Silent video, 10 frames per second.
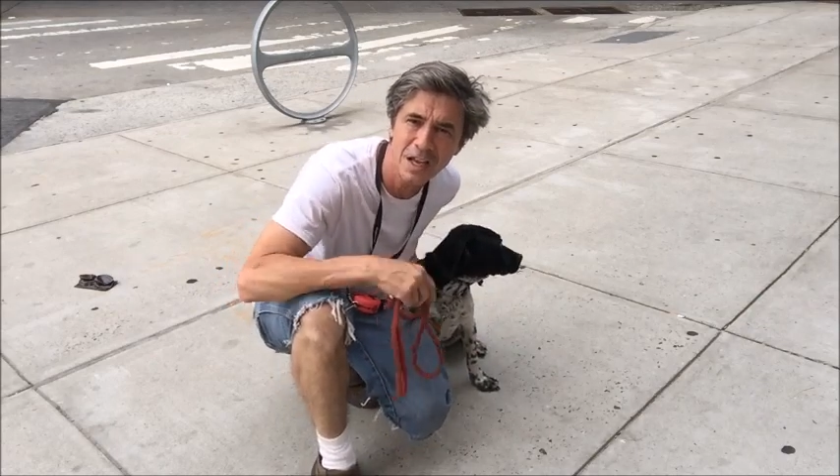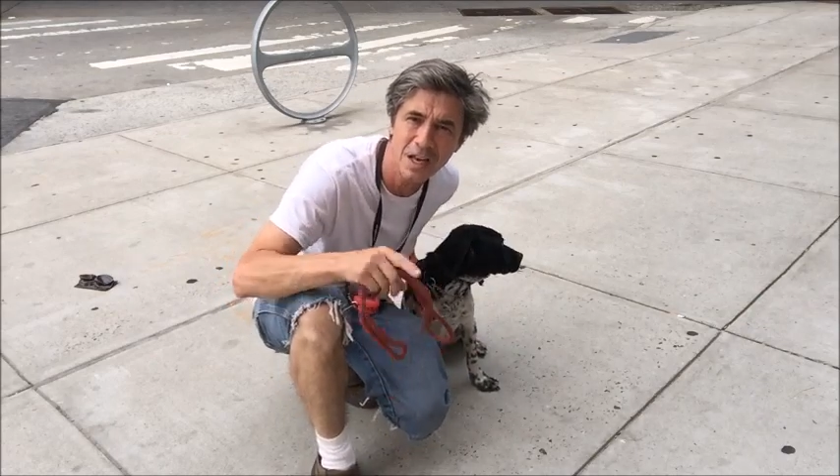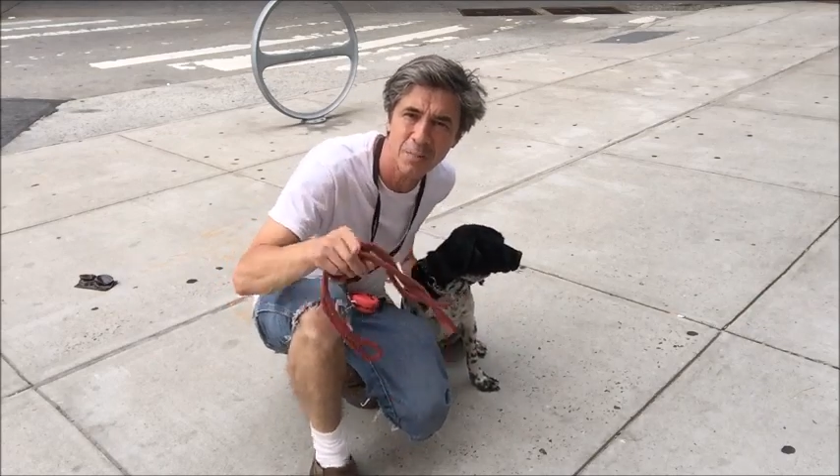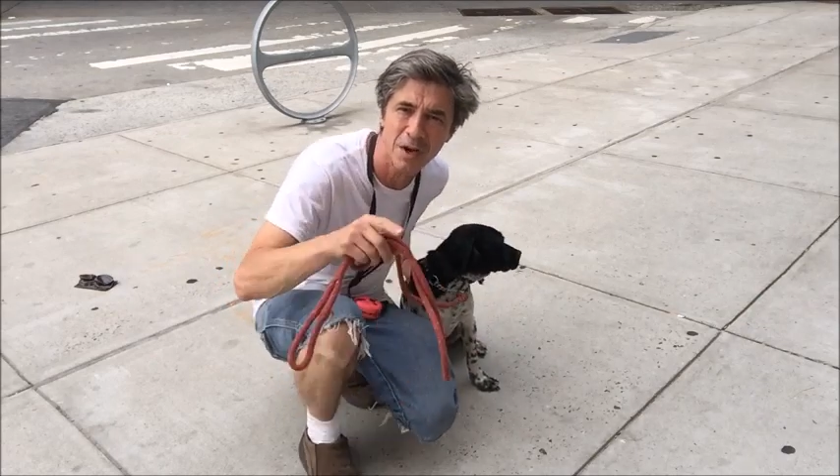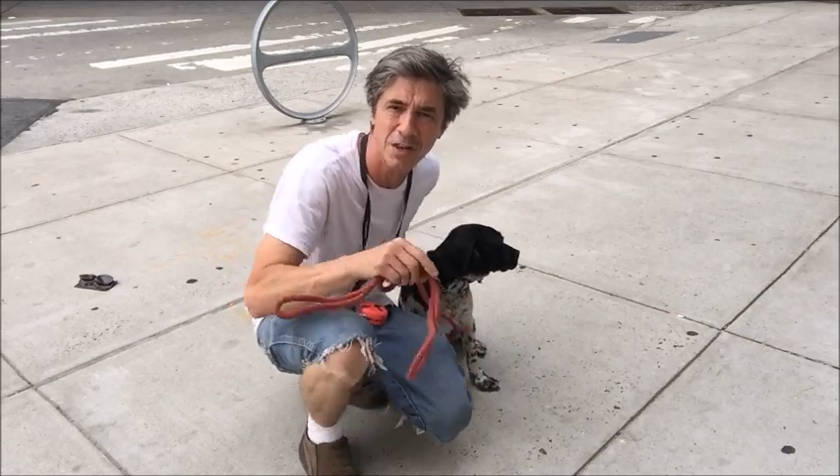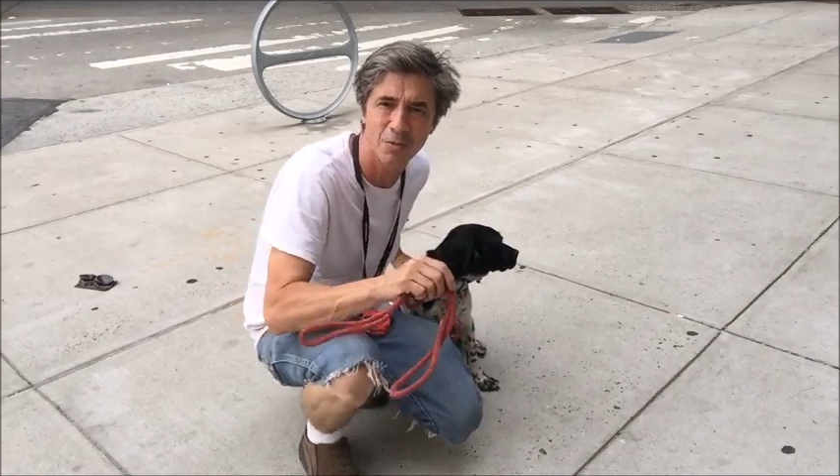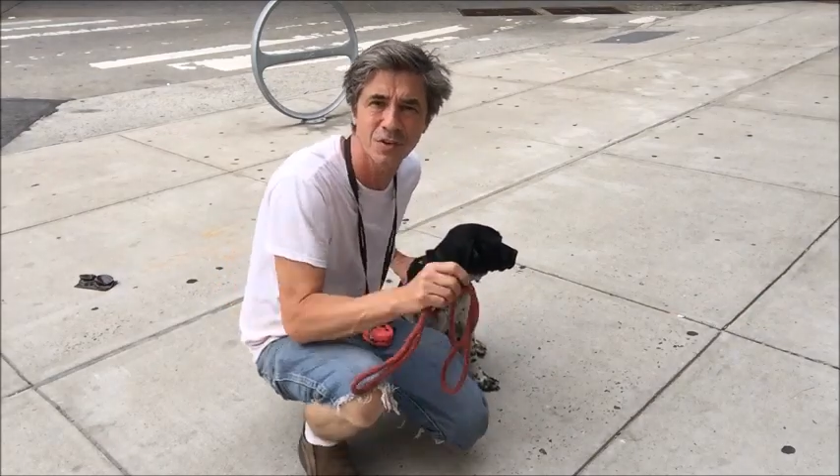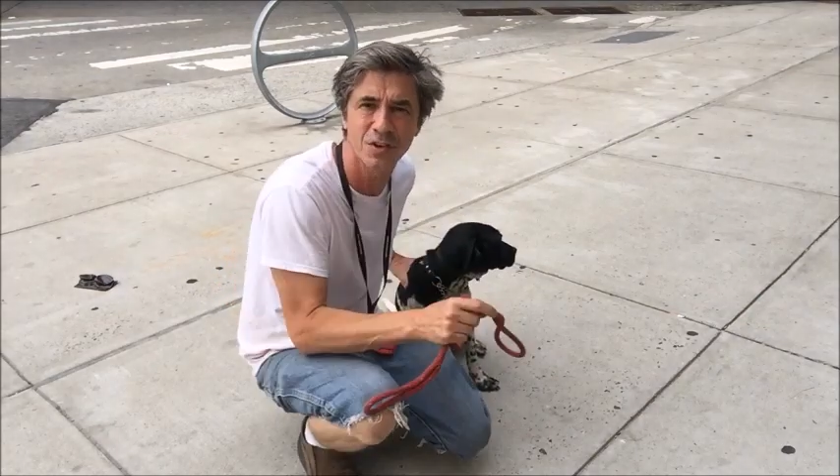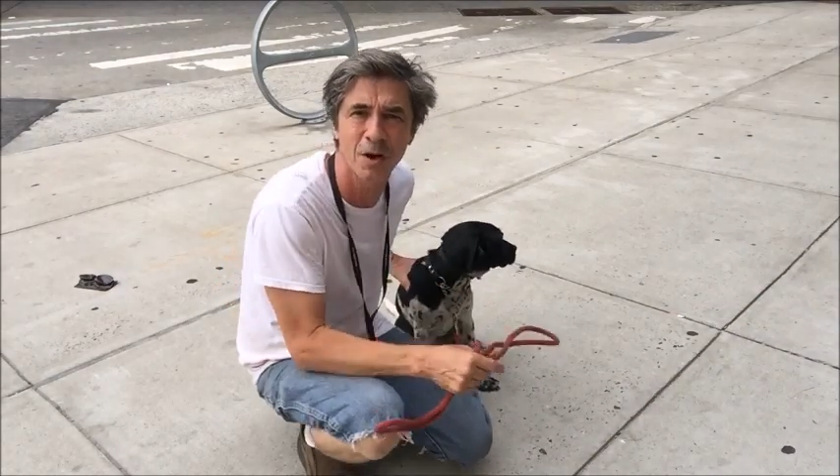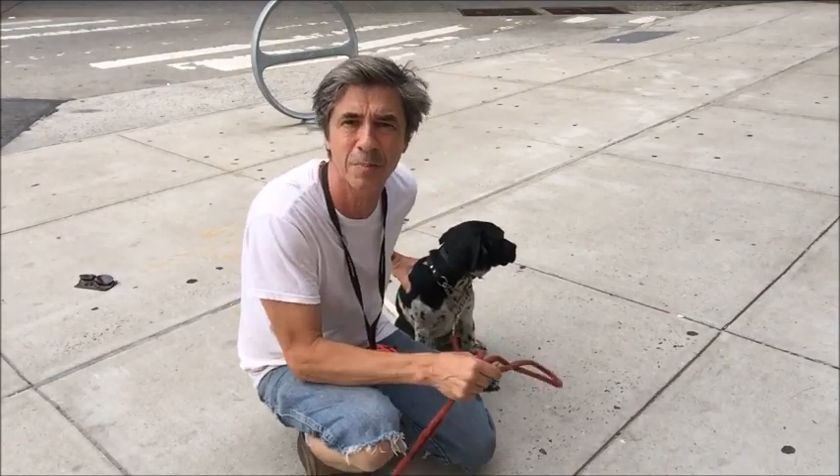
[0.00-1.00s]
Anybody that
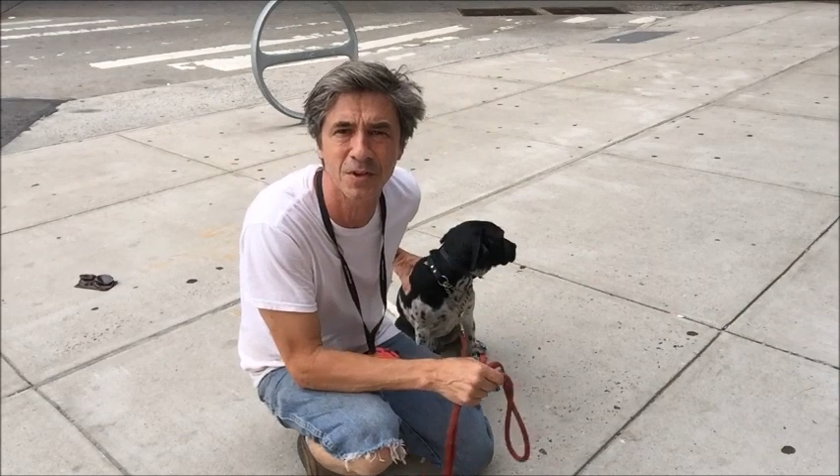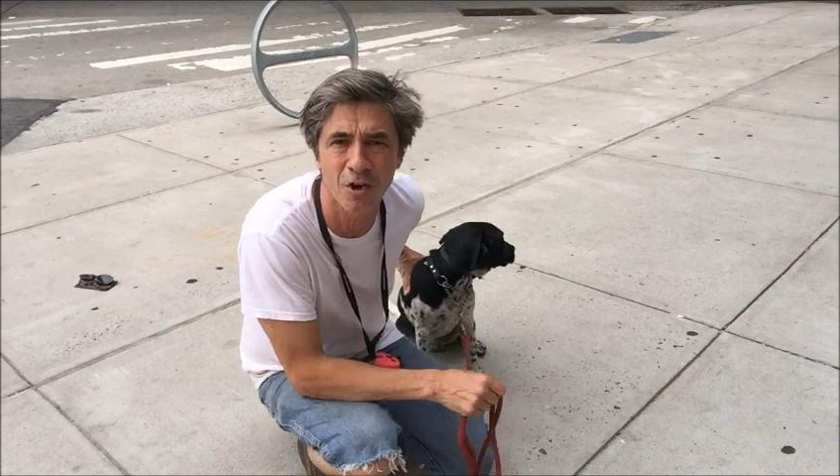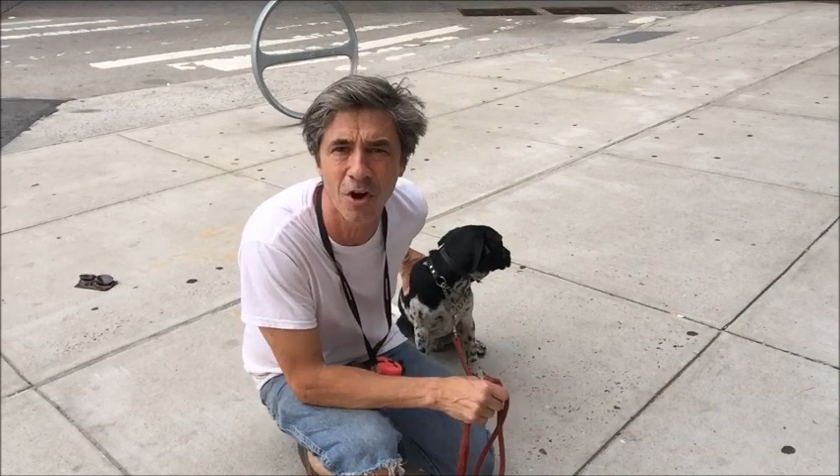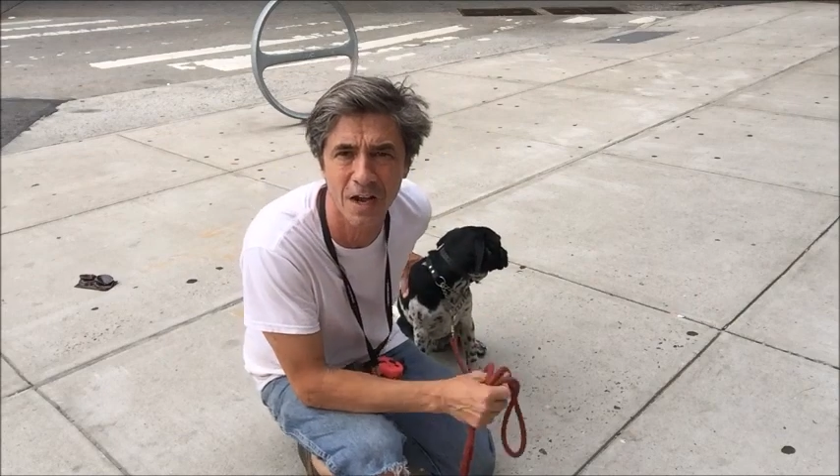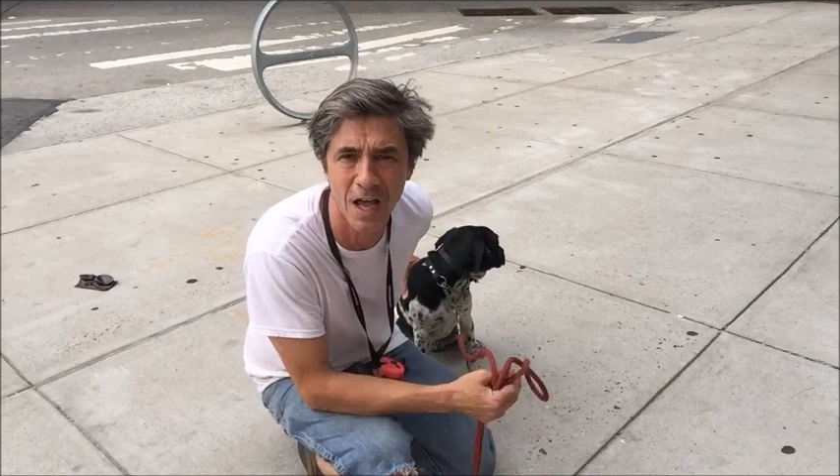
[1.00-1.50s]
would dump a dog